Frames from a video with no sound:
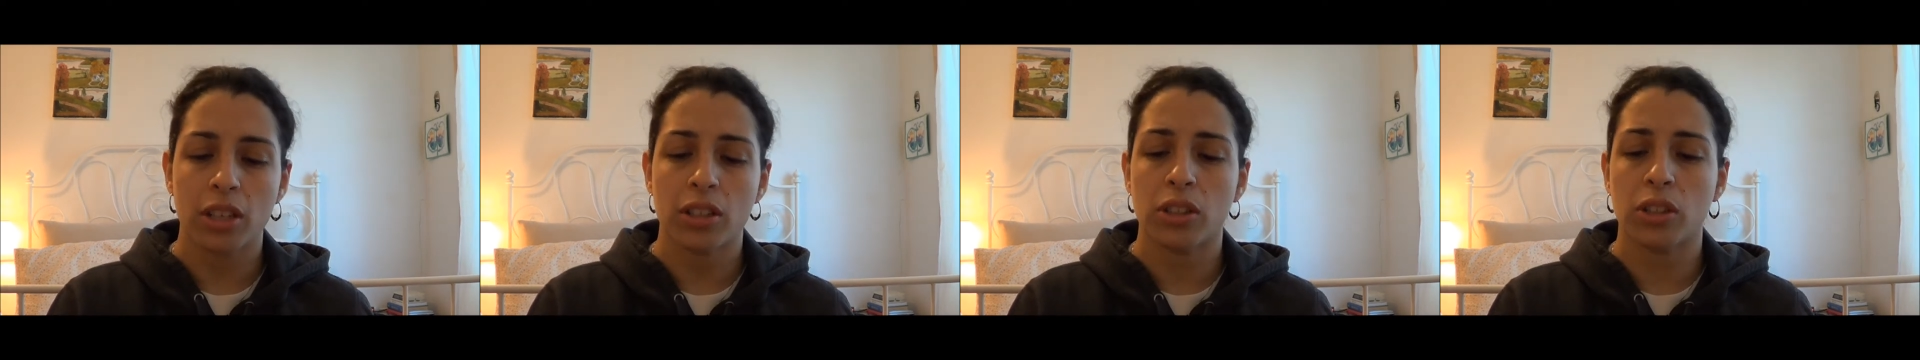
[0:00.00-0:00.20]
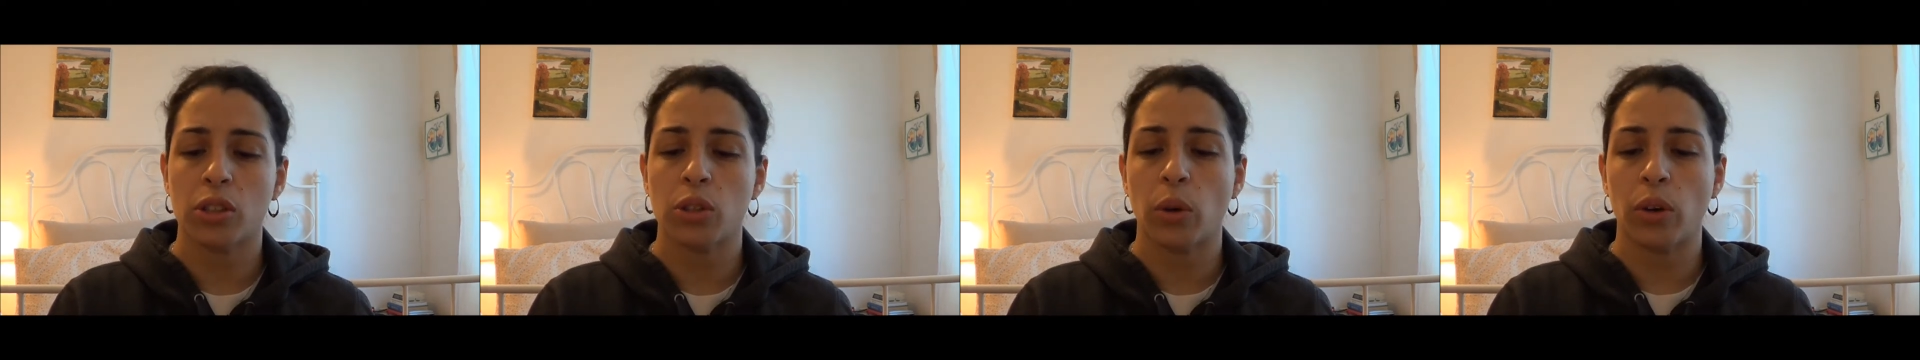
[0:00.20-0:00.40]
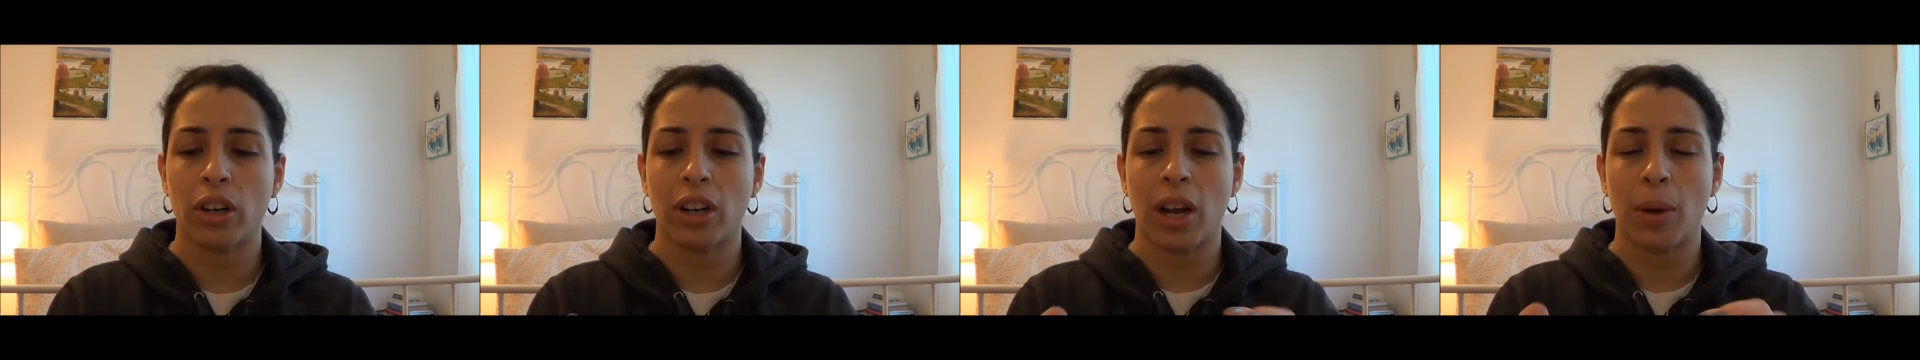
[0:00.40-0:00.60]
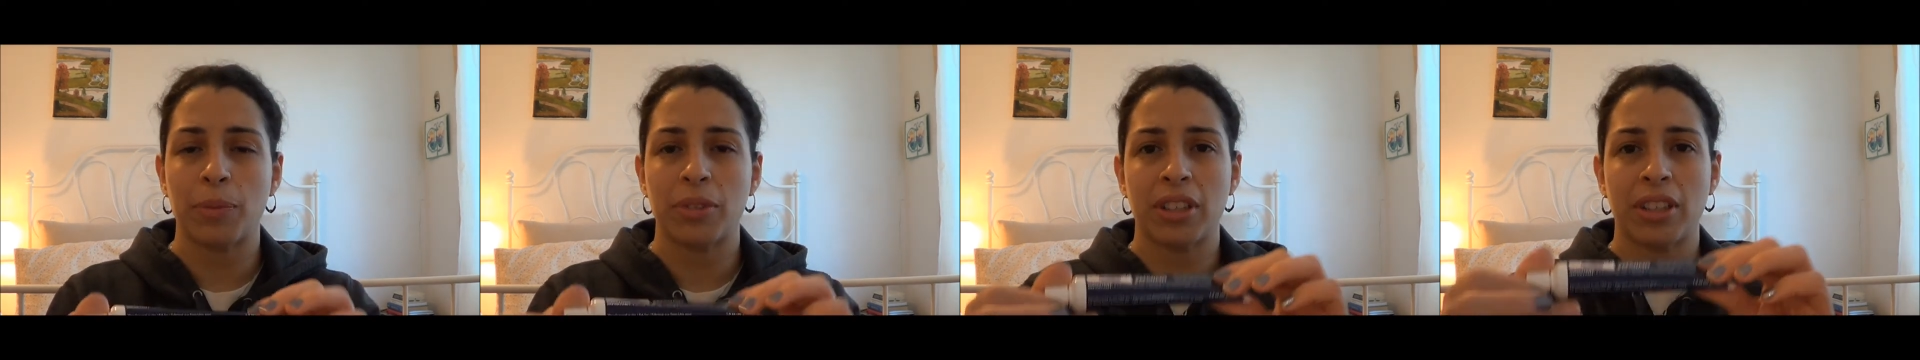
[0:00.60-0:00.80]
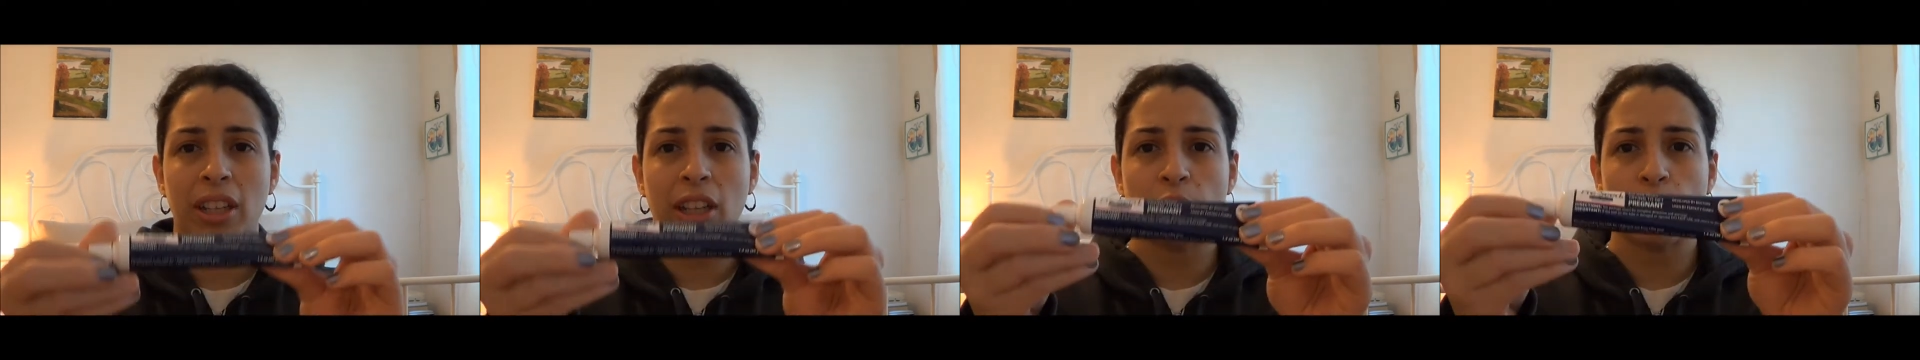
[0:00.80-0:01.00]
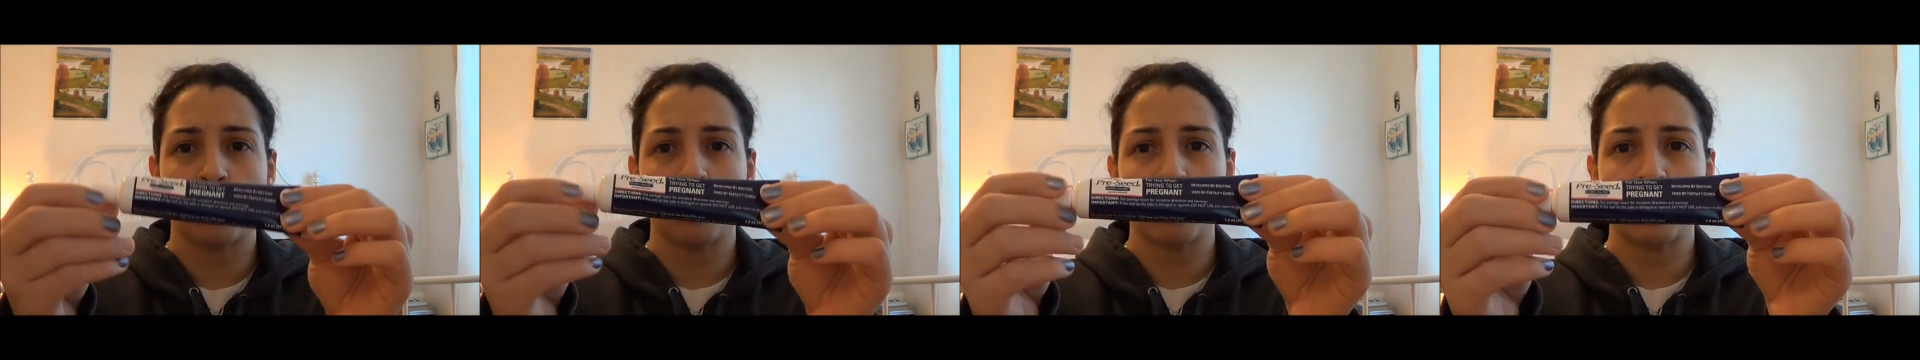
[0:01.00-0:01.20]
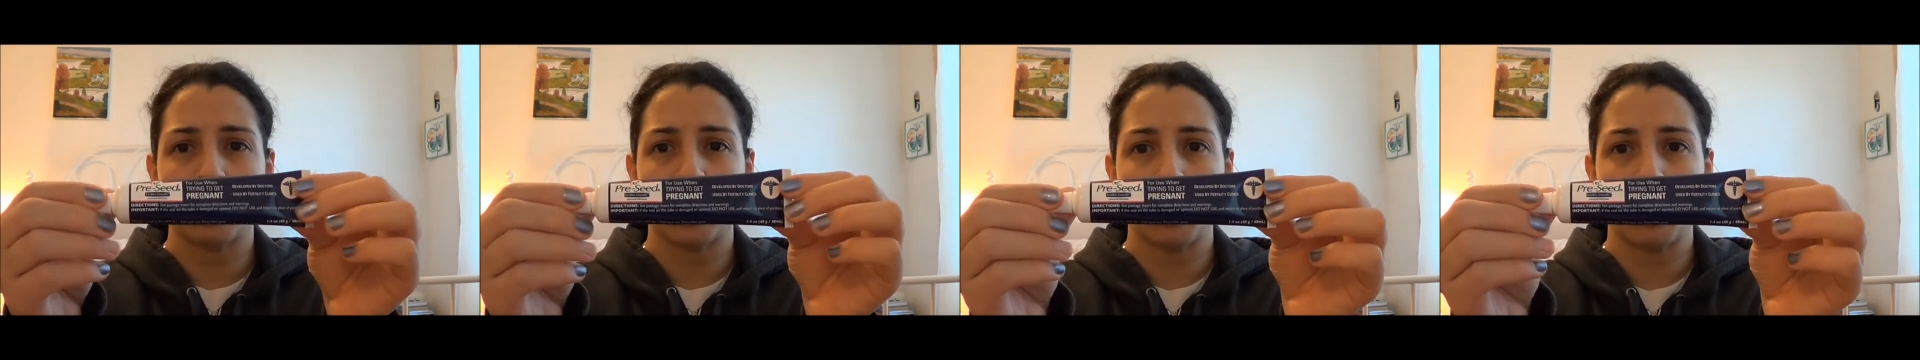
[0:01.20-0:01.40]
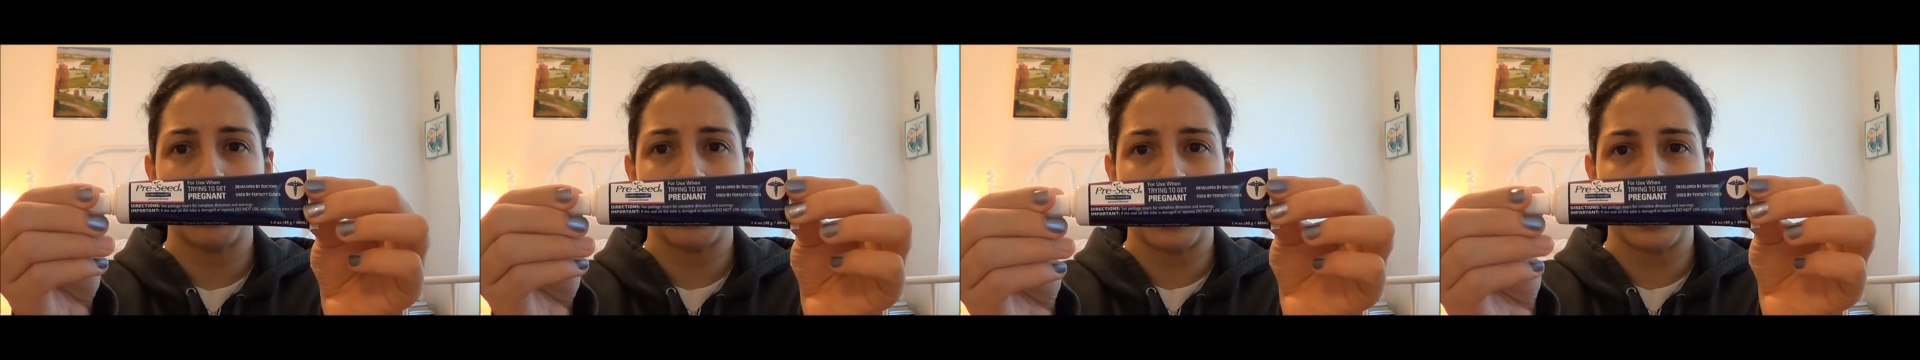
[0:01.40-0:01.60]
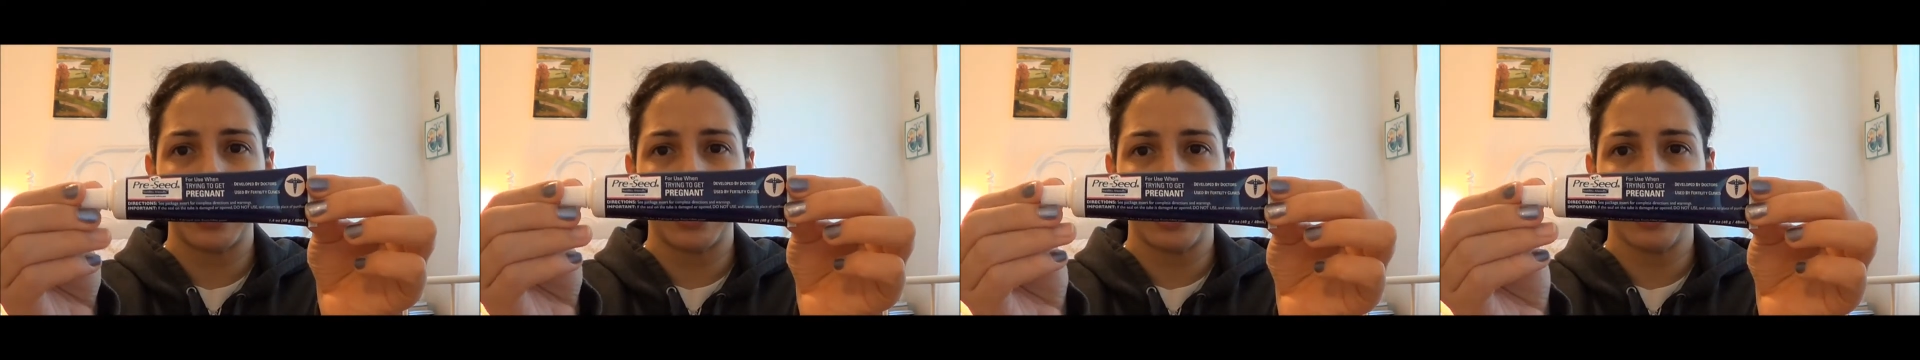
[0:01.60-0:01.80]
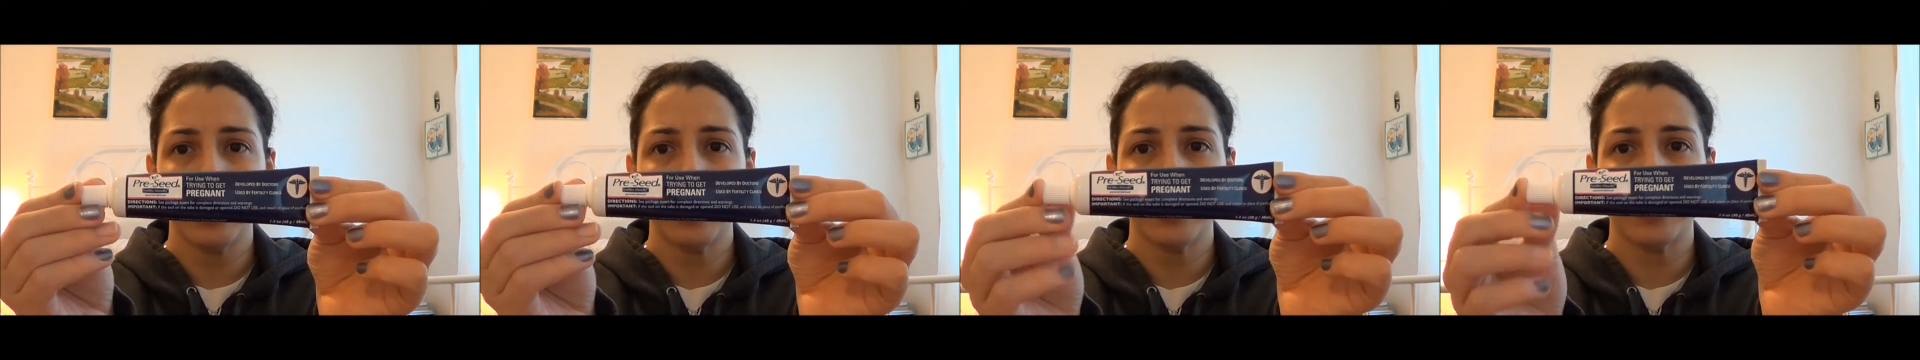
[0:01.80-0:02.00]
So it comes in a little tube
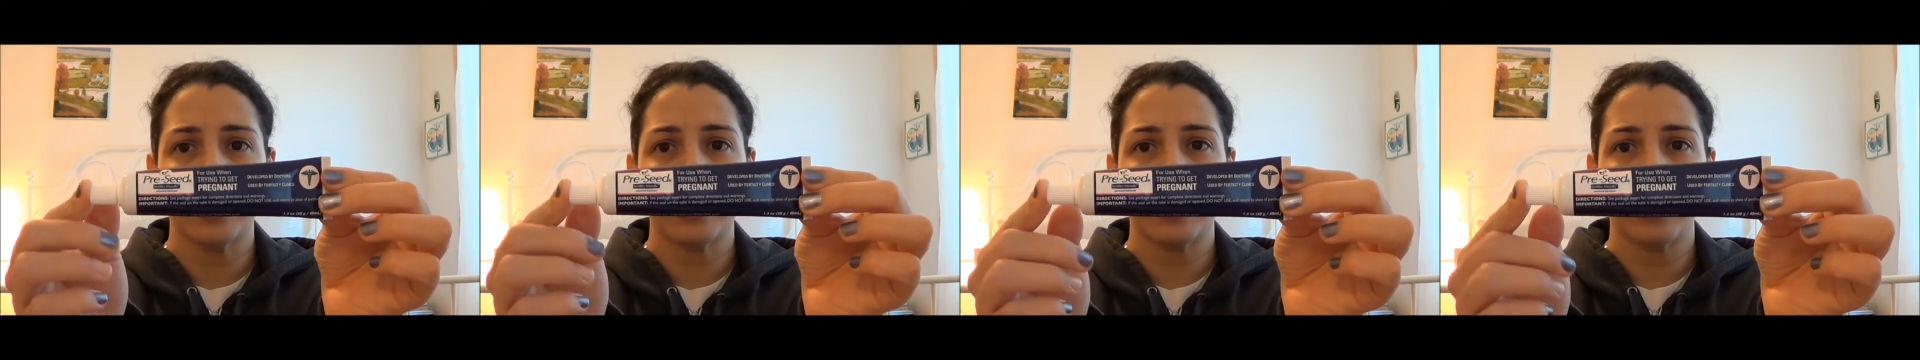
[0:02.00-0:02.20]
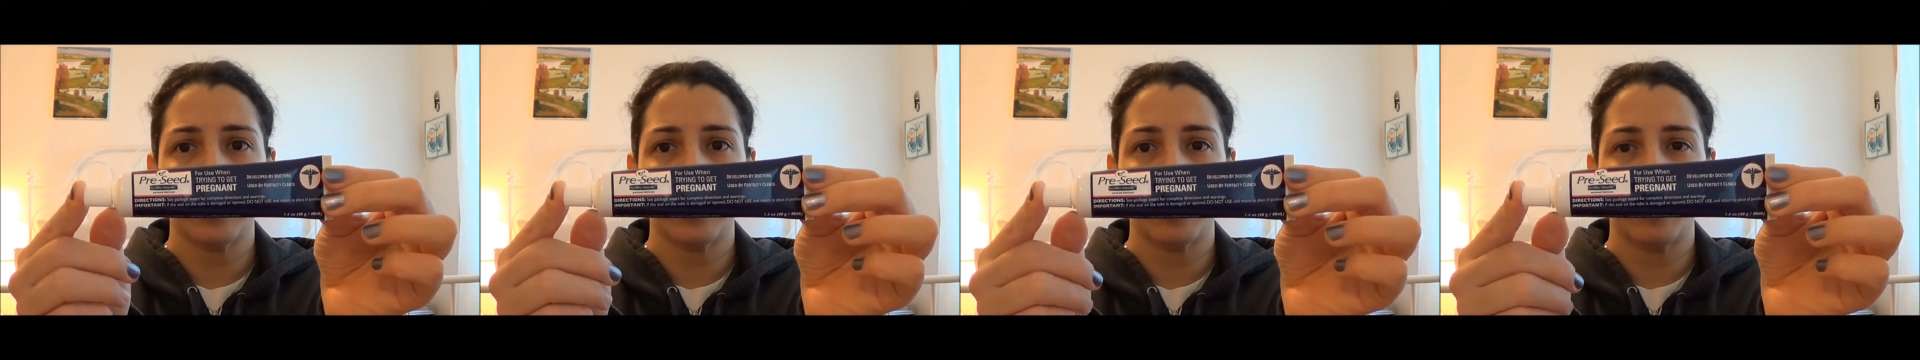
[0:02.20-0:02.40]
like this.